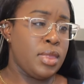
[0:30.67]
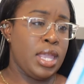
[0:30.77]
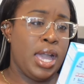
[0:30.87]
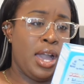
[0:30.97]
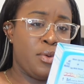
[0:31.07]

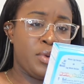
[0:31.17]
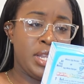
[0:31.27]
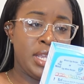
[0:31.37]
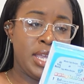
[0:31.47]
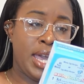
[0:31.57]
I
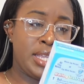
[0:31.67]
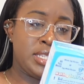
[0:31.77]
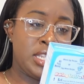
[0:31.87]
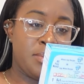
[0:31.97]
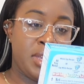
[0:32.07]
went and got
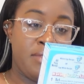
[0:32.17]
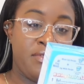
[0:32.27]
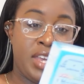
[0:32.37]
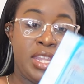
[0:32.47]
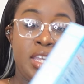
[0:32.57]
some
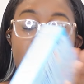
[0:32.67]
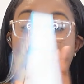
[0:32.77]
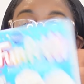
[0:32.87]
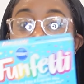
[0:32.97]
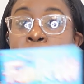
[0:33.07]
confetti
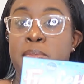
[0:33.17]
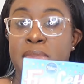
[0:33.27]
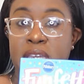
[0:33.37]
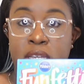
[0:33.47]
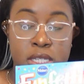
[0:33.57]
cupcake
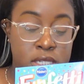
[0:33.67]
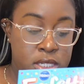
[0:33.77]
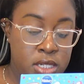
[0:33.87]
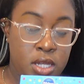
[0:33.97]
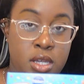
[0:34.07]
mix,